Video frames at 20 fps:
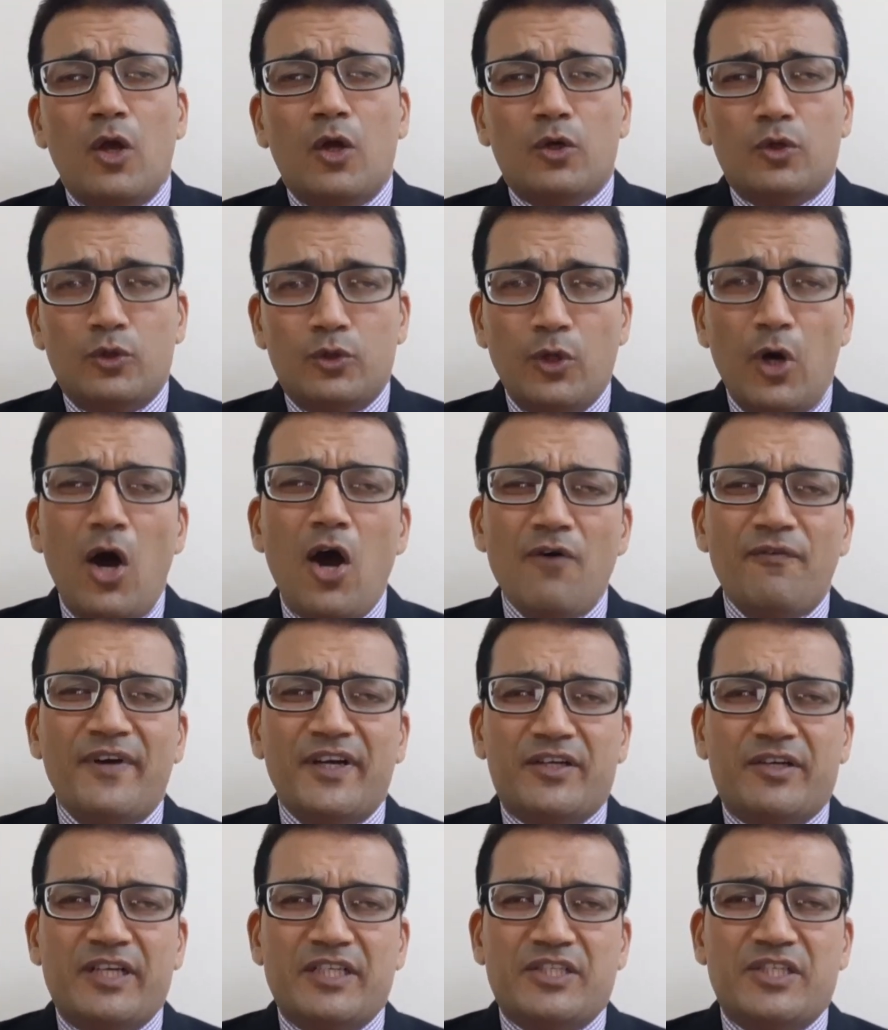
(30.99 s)
Law of
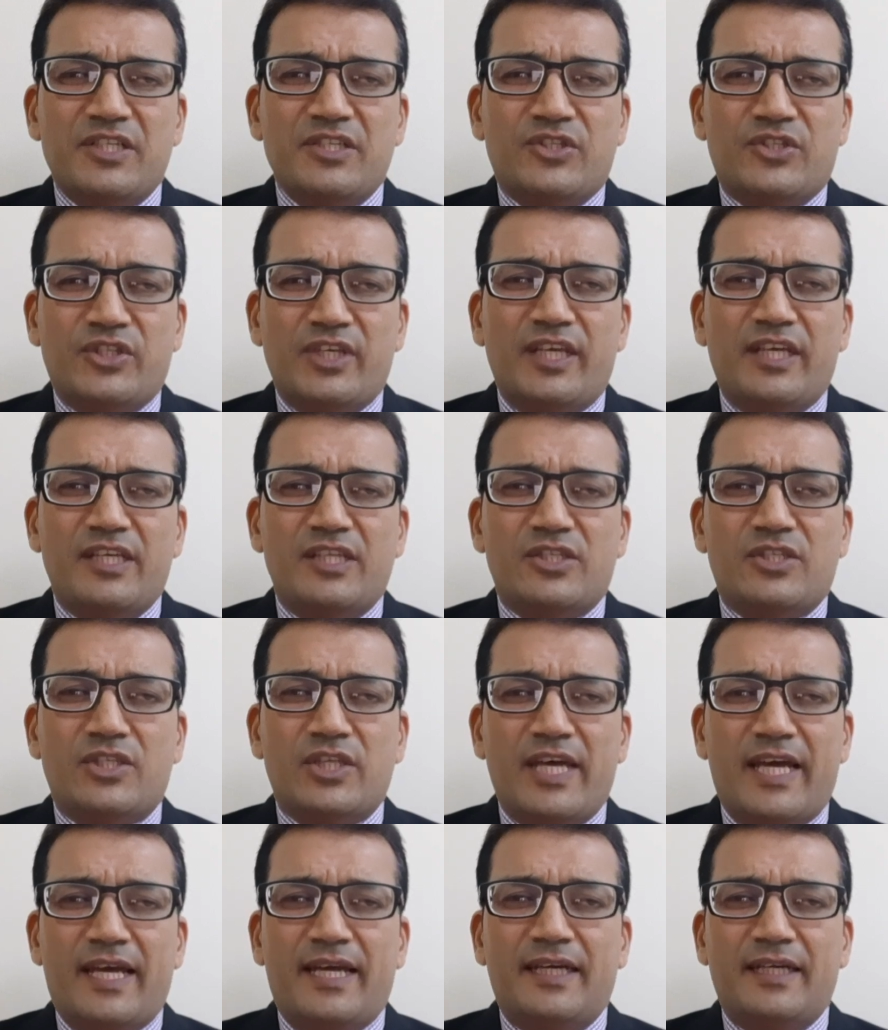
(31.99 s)
attraction says
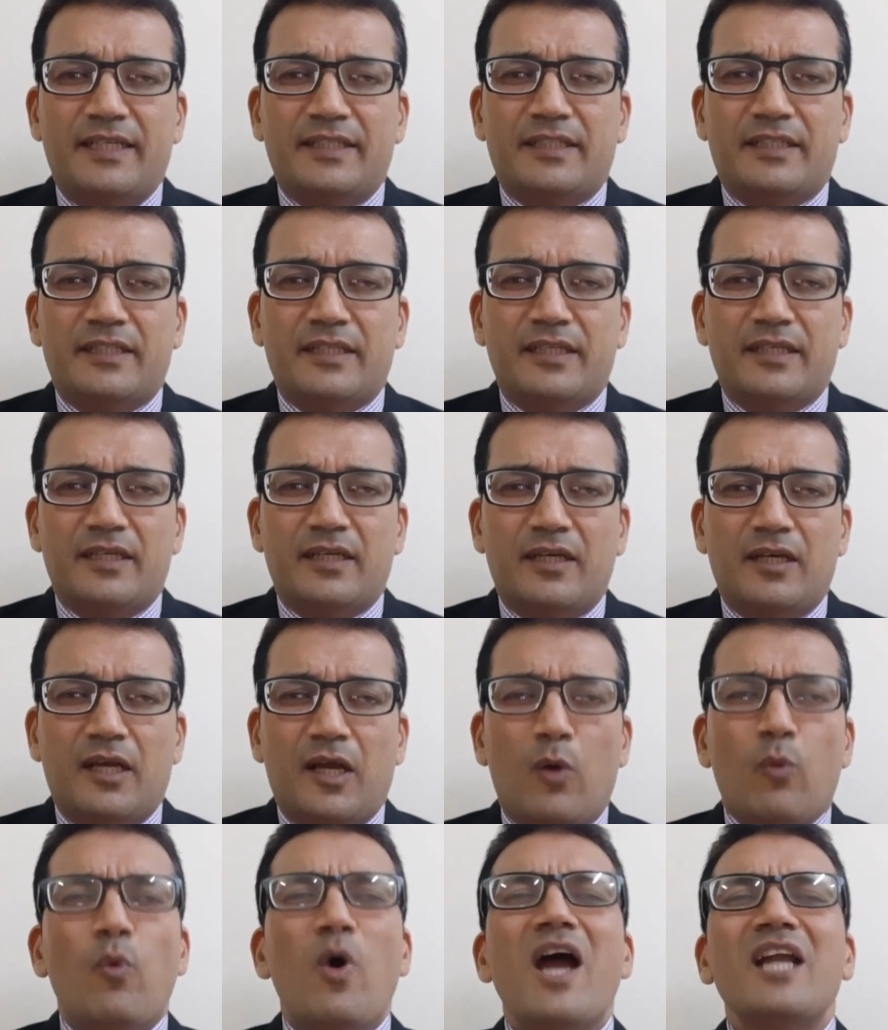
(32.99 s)
that
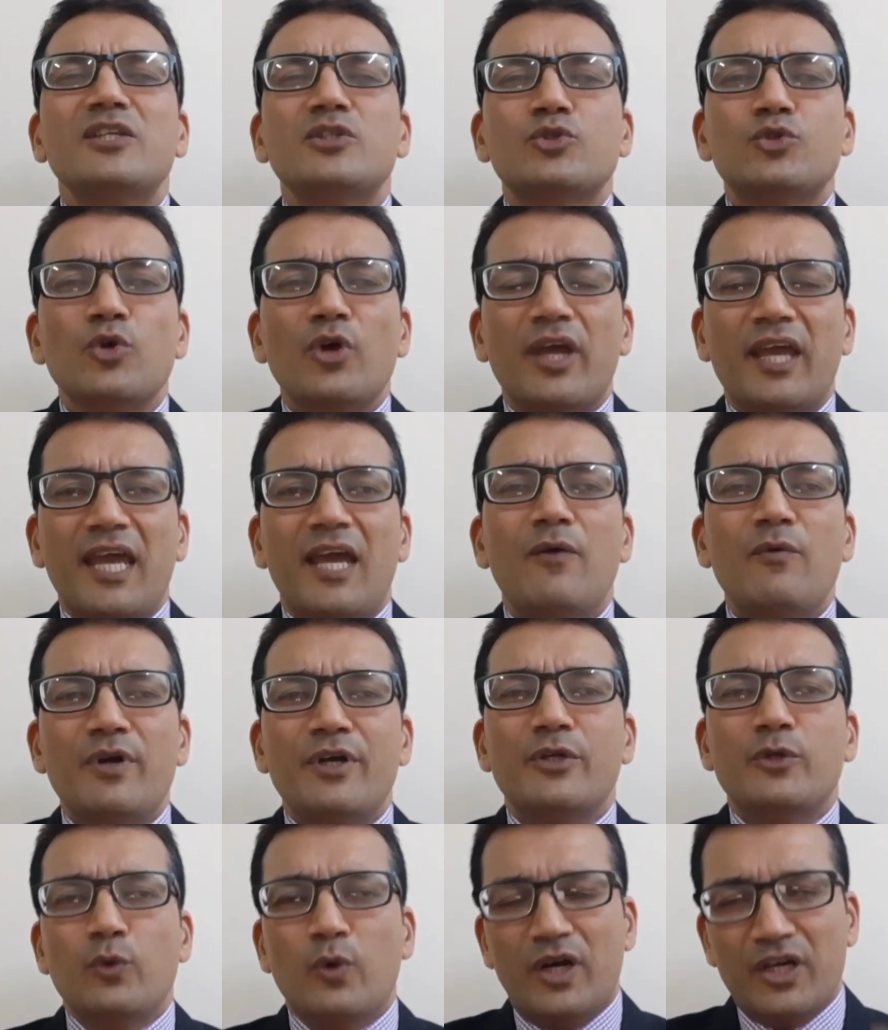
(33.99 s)
whatsoever
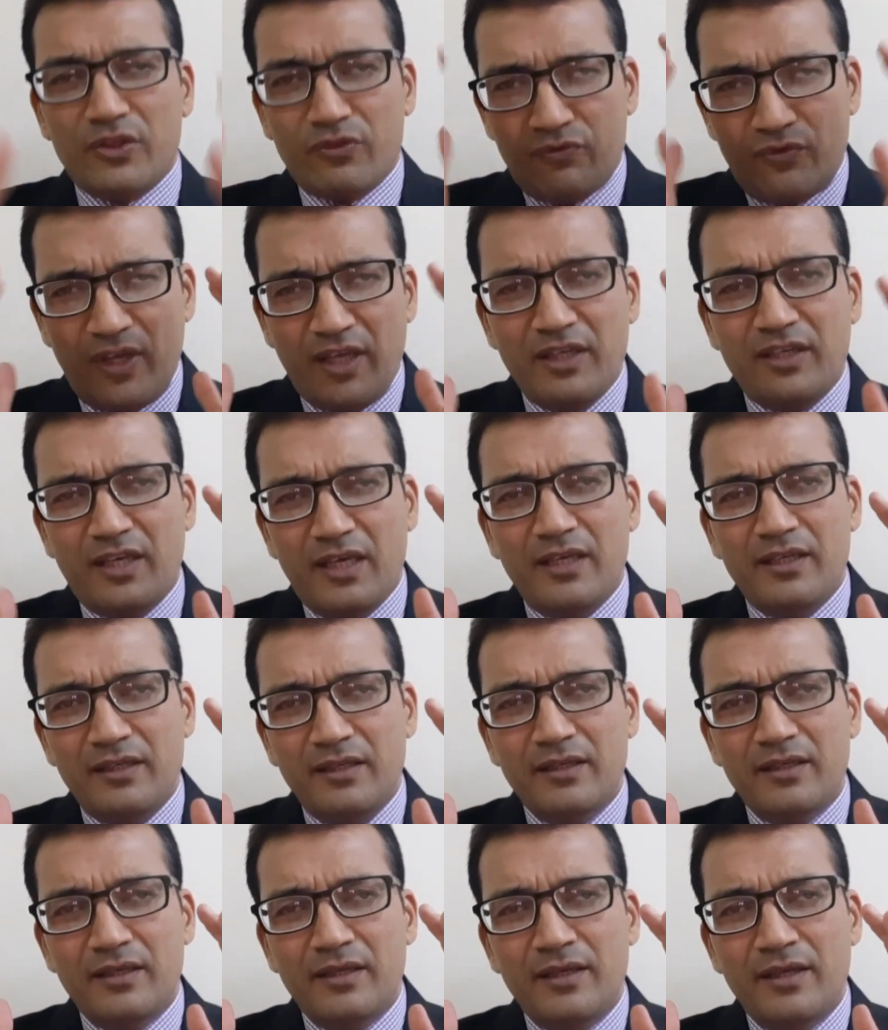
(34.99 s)
you are
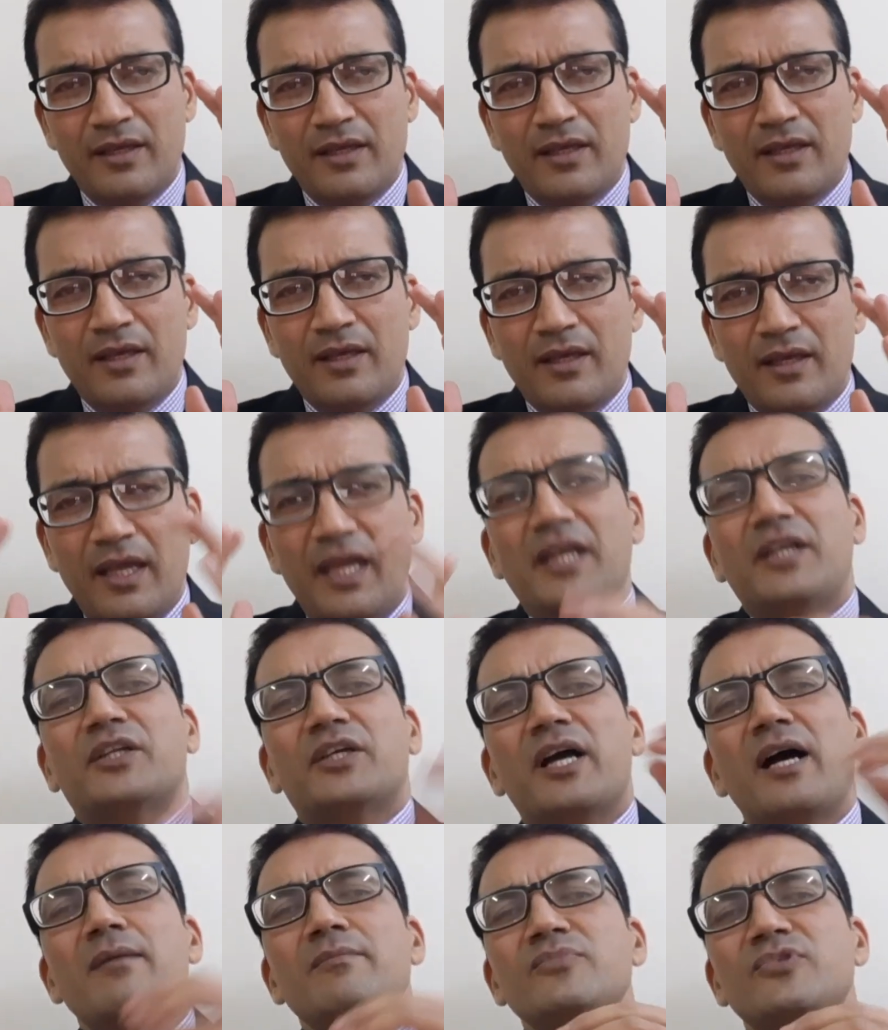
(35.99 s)
thinking, it
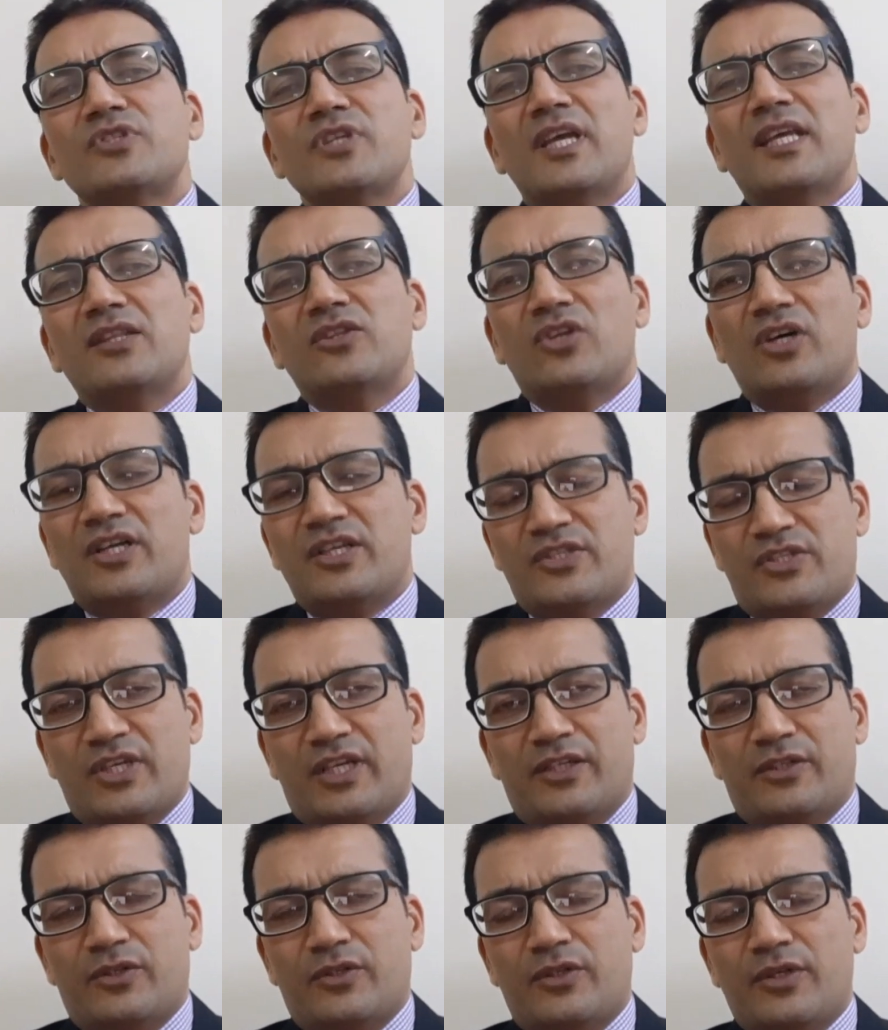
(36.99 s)
comes in the
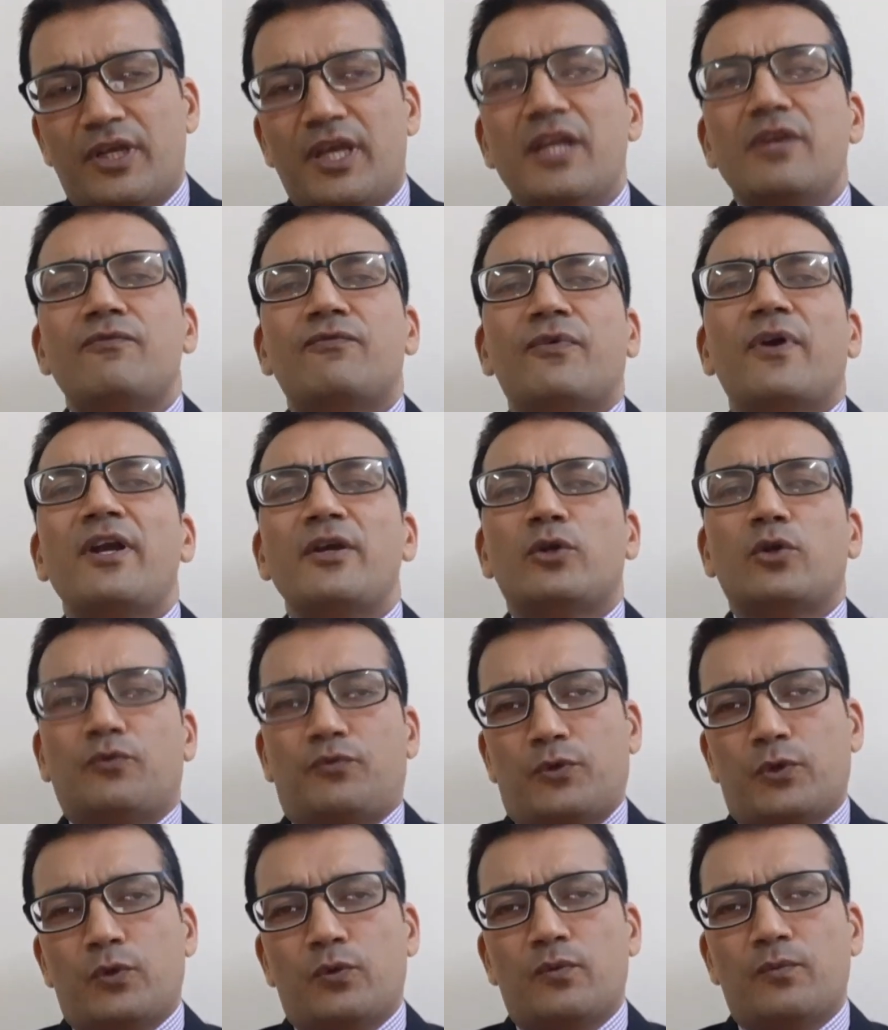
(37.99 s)
result in front
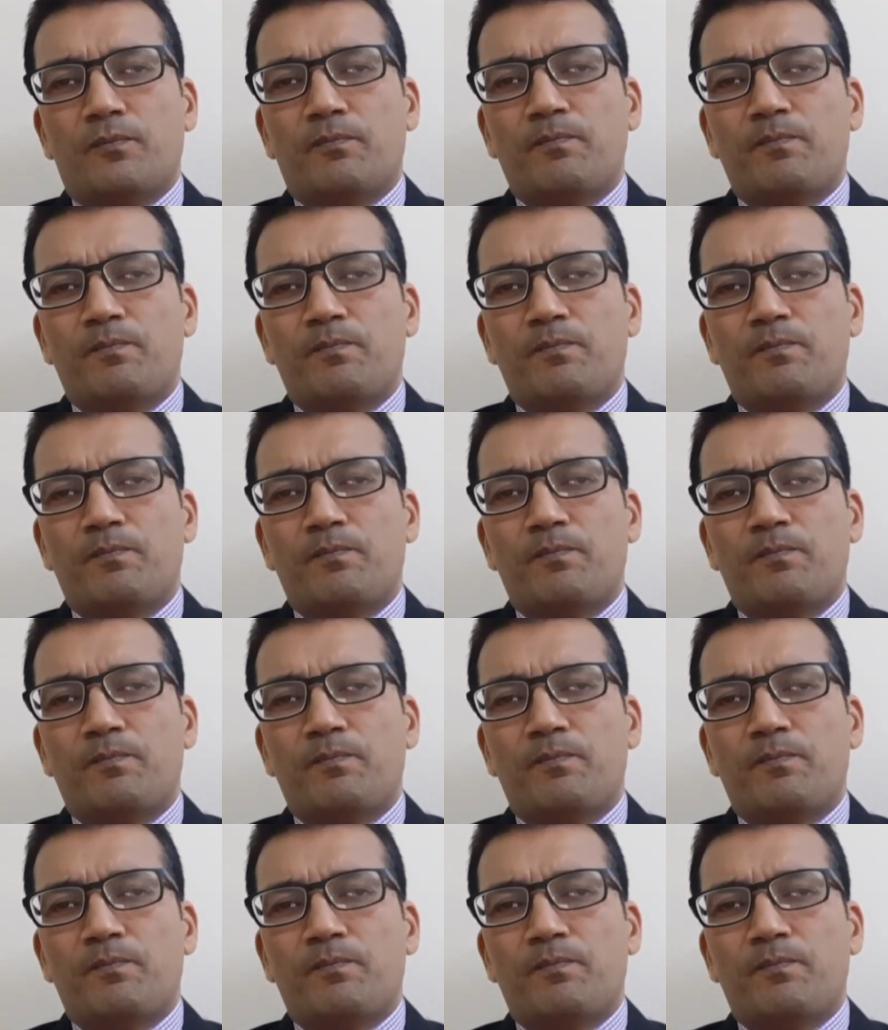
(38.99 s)
of you.